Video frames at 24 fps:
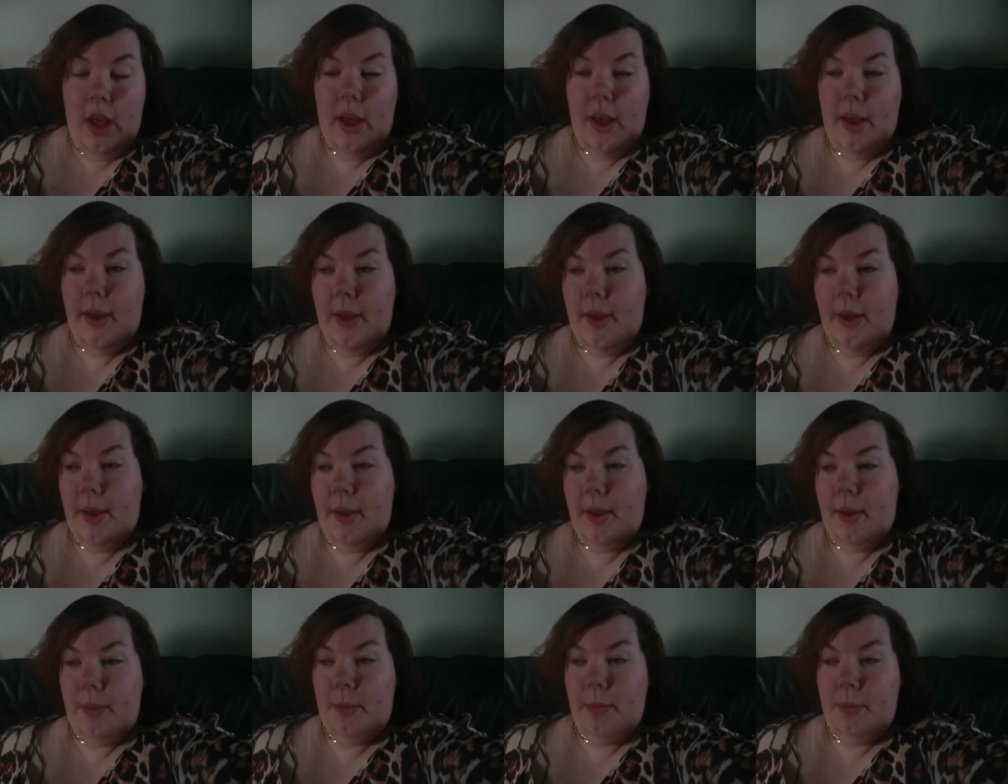
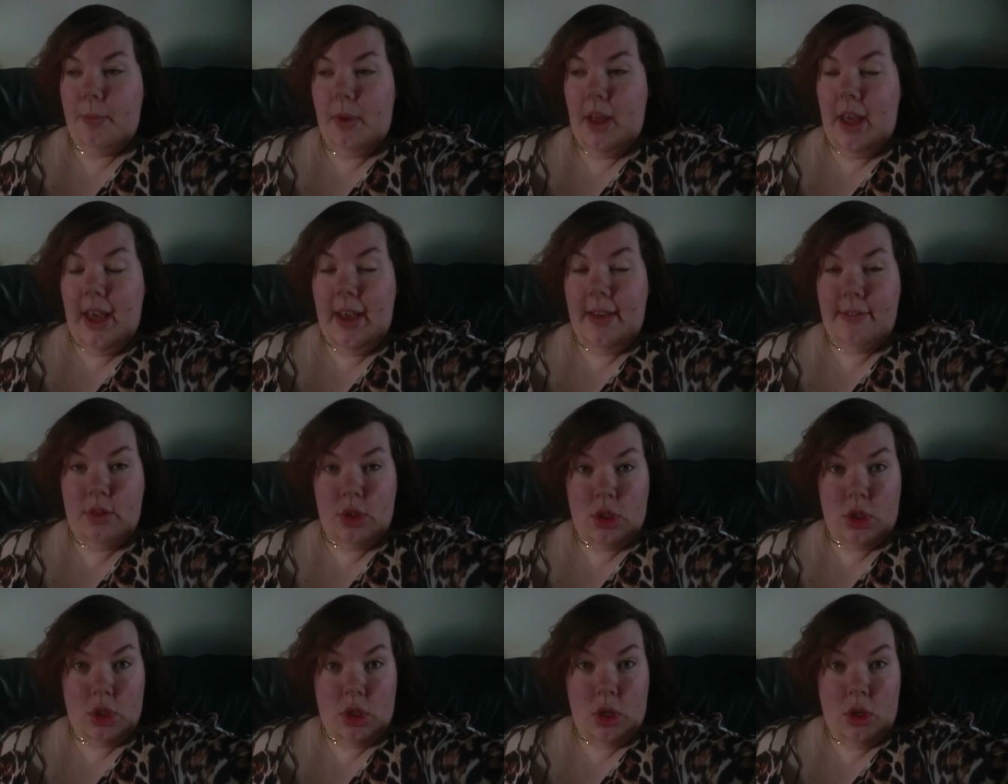
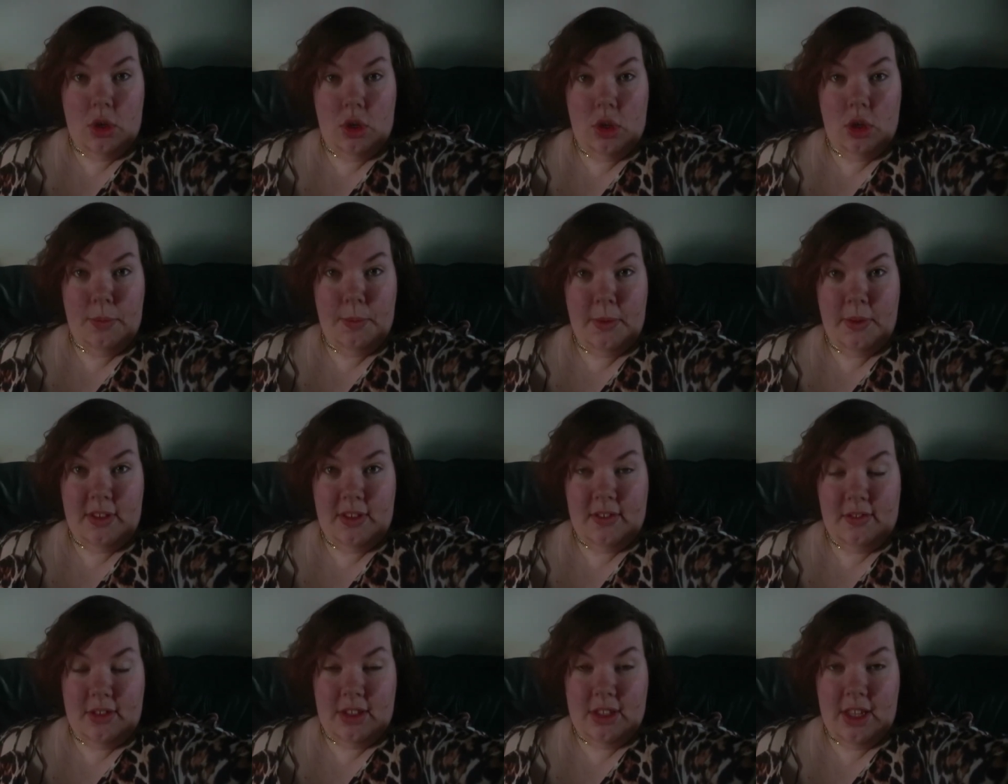I've just got up,
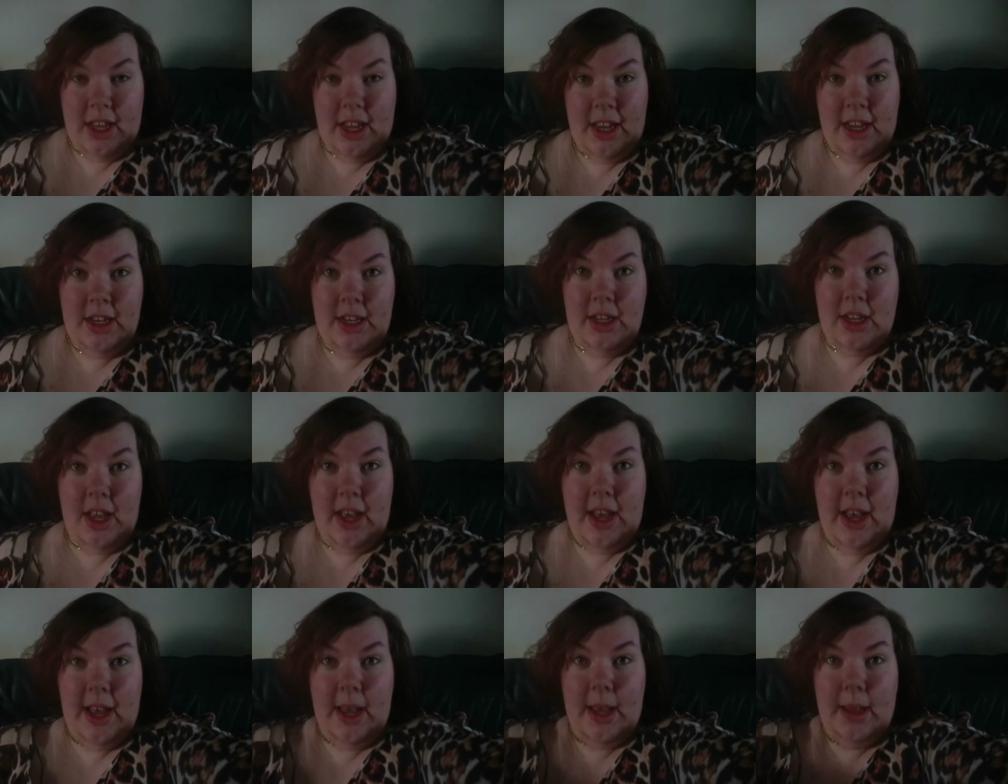as I said.
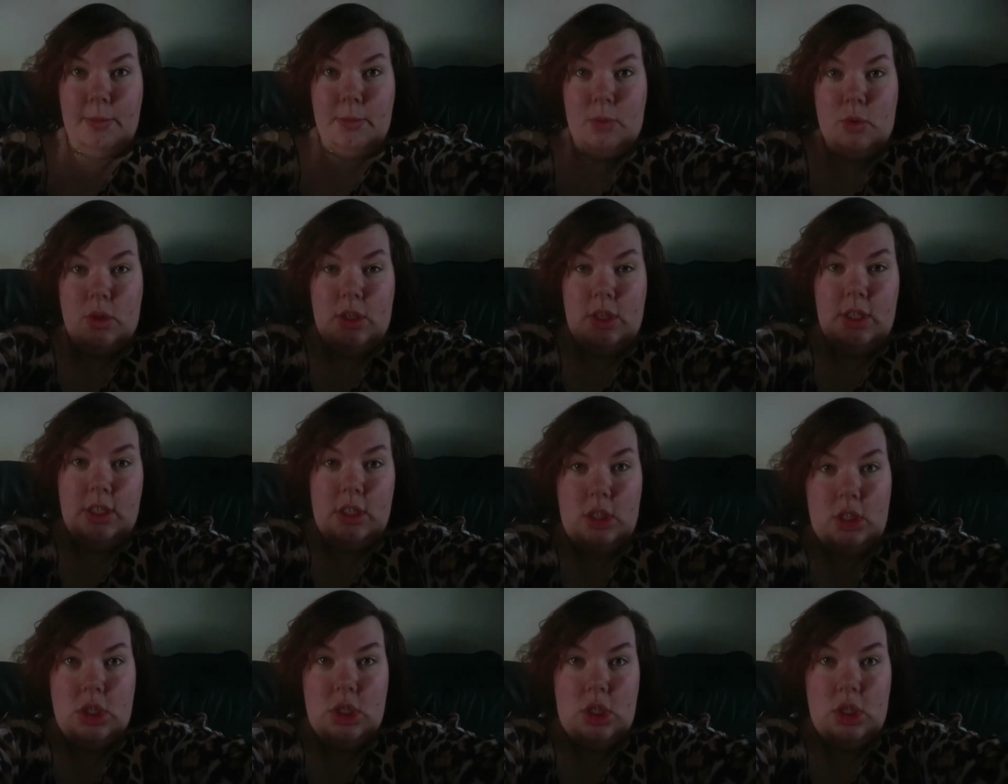I'm
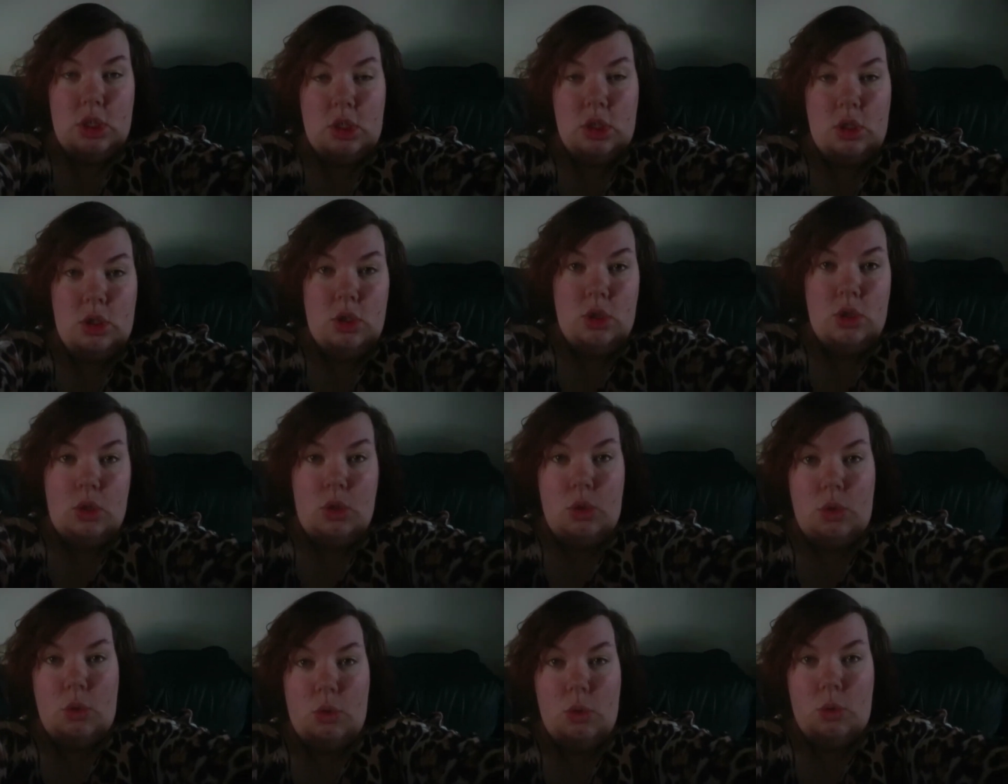going
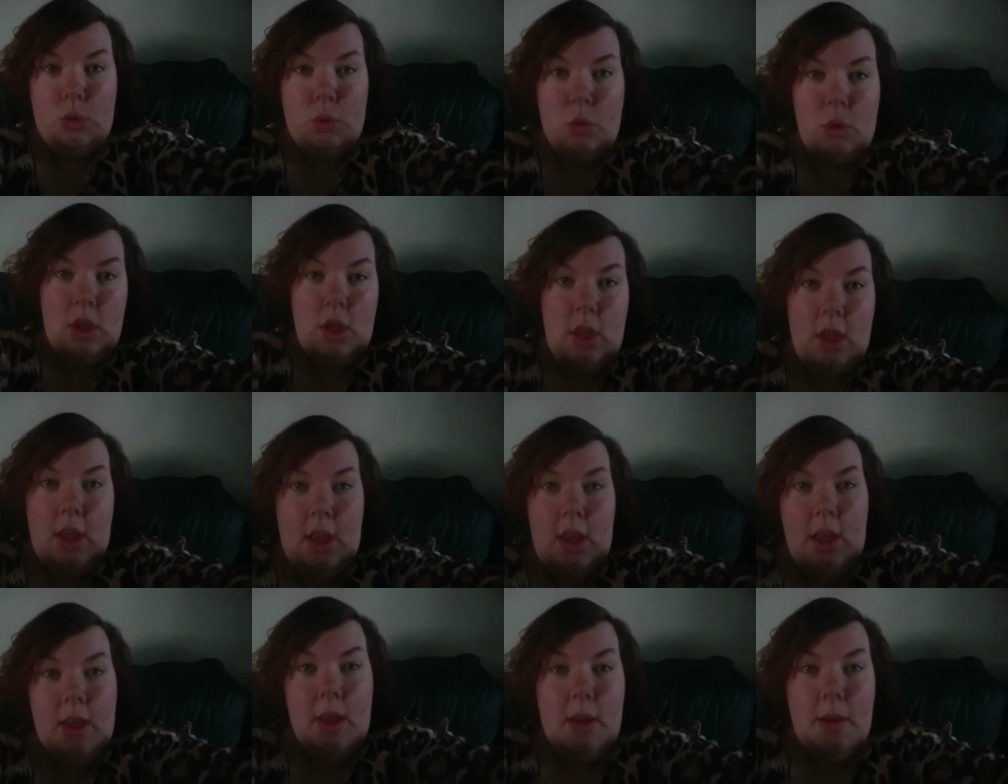to
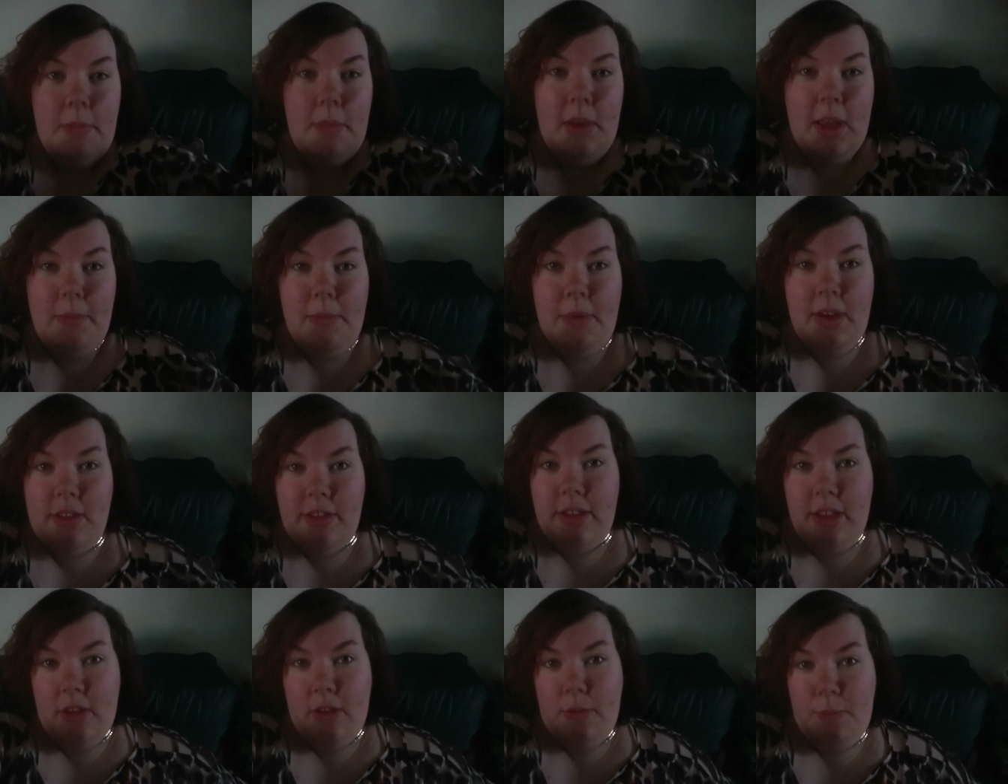make
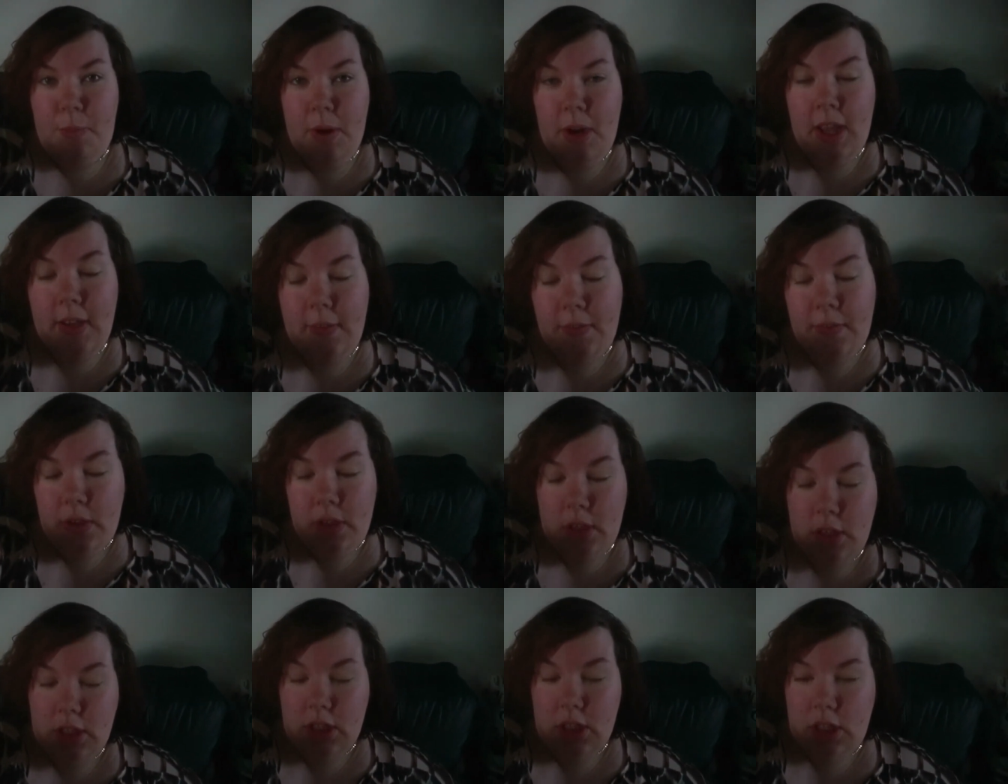myself
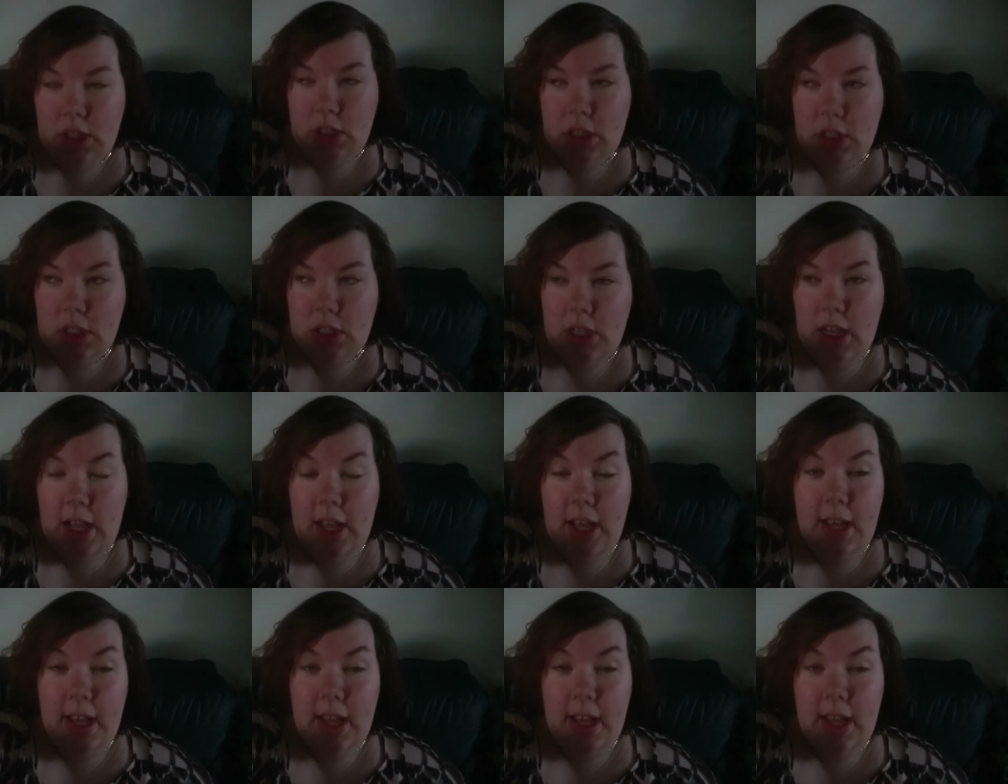breakfast.